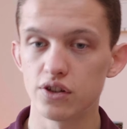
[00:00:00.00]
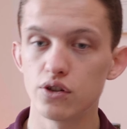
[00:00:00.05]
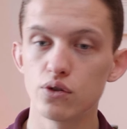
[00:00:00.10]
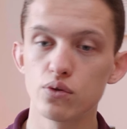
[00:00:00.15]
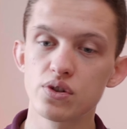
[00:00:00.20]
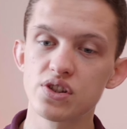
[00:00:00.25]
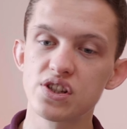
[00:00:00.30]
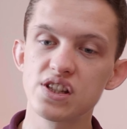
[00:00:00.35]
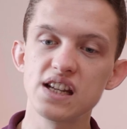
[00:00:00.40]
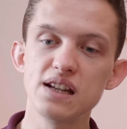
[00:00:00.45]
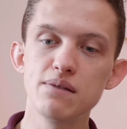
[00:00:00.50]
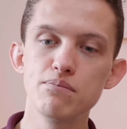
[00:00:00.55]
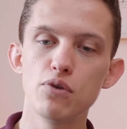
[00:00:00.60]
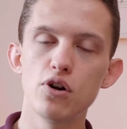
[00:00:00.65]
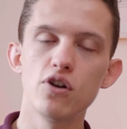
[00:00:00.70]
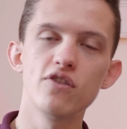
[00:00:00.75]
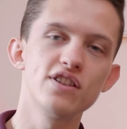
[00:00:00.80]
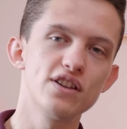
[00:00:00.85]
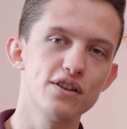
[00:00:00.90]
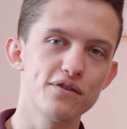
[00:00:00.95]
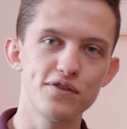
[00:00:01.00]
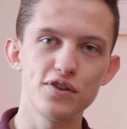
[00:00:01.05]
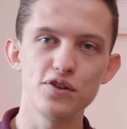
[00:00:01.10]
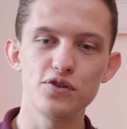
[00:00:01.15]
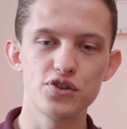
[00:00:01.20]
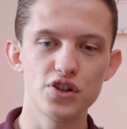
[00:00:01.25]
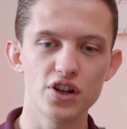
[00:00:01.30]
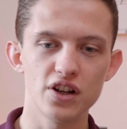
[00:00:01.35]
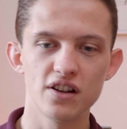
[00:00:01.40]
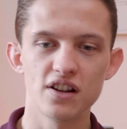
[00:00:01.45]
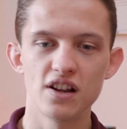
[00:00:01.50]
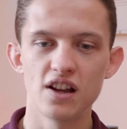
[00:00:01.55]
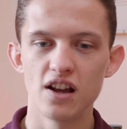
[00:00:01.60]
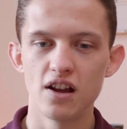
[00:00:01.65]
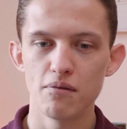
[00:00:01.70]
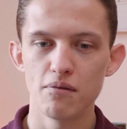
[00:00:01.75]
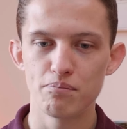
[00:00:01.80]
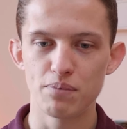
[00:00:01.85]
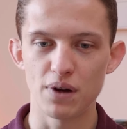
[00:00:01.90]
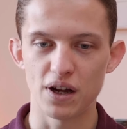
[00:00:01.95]
You'll see more in the future,
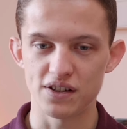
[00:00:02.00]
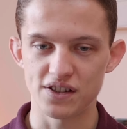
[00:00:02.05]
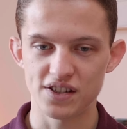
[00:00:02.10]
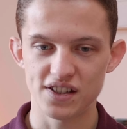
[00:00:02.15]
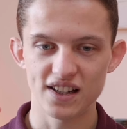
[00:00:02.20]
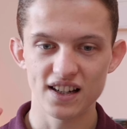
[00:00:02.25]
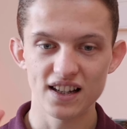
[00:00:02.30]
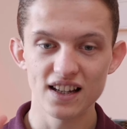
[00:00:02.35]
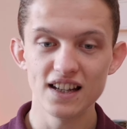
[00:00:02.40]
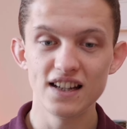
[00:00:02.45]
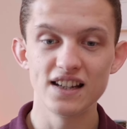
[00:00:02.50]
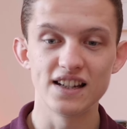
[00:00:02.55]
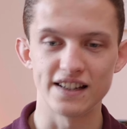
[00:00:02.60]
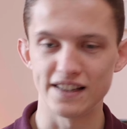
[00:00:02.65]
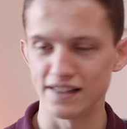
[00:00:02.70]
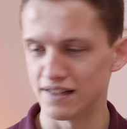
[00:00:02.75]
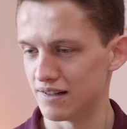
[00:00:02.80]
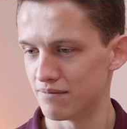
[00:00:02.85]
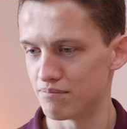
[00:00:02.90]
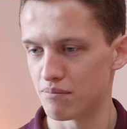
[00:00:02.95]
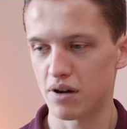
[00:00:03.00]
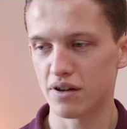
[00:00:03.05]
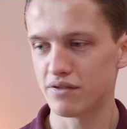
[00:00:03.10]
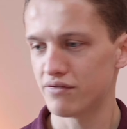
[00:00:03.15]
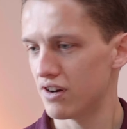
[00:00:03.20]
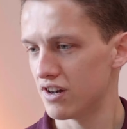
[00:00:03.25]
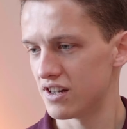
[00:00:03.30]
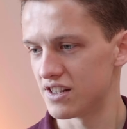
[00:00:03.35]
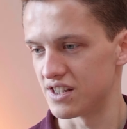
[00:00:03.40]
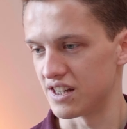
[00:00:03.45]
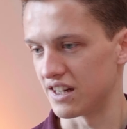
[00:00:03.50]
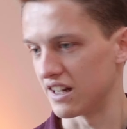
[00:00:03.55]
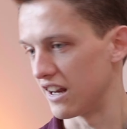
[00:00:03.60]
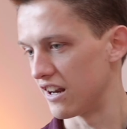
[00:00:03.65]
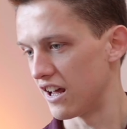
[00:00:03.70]
but clearly my writing,